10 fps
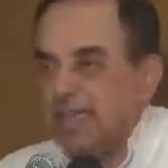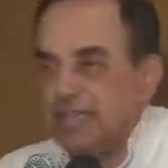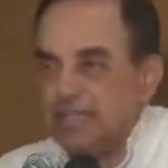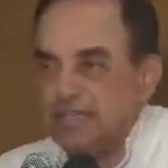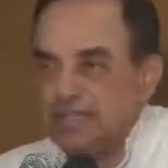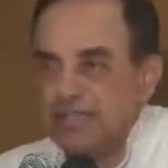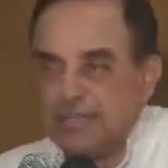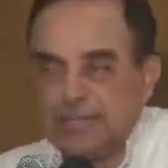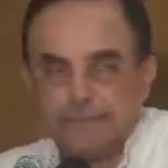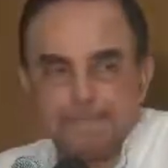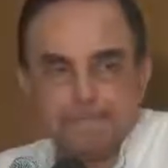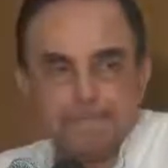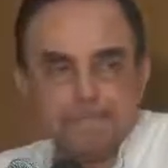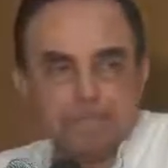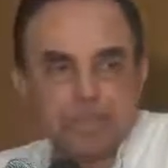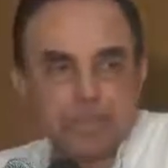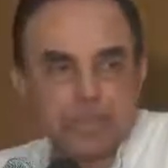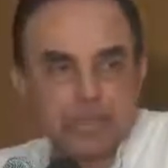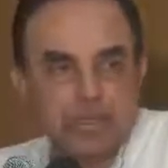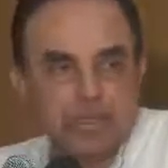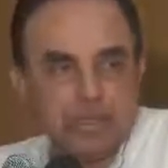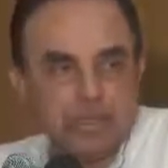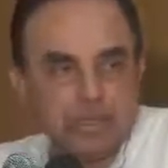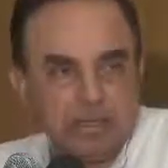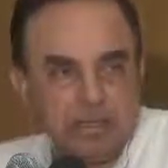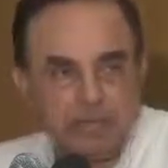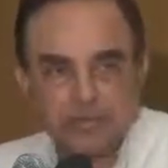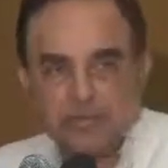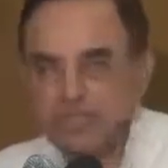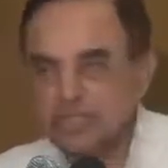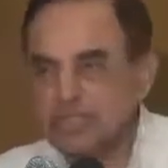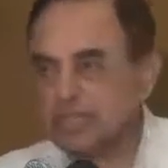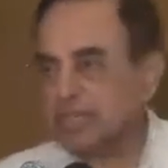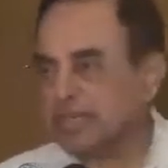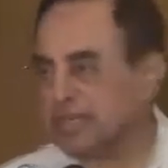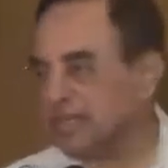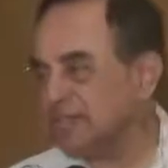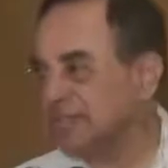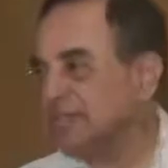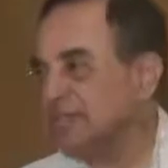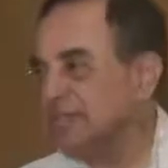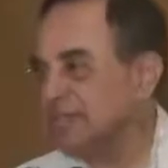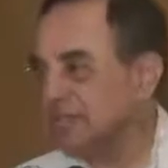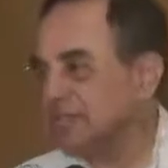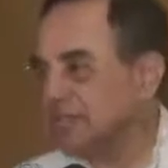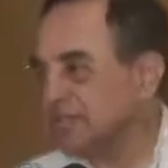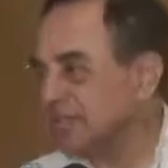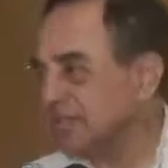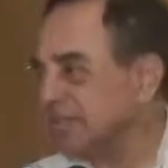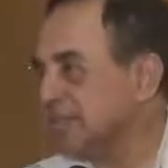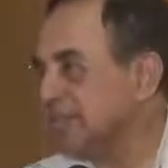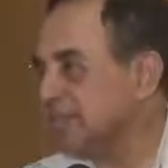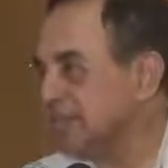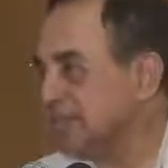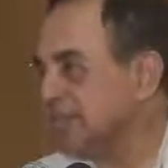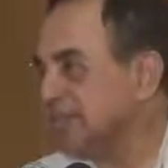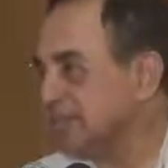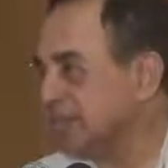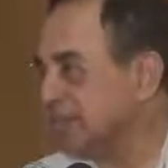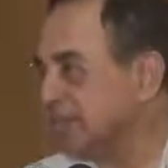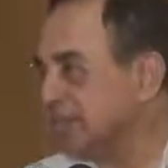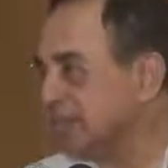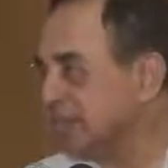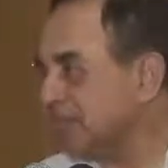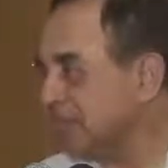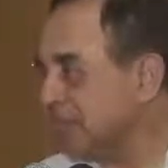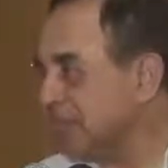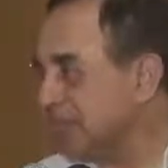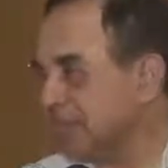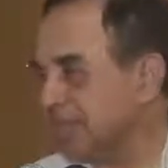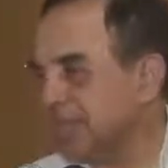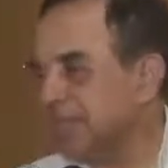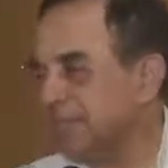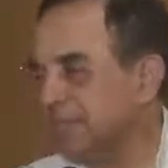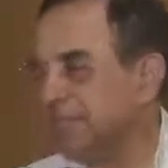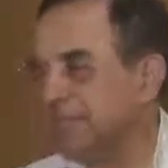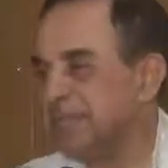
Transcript: and uh, of course uh, Kalyan Vishwanathan, been in touch with him for quite some time,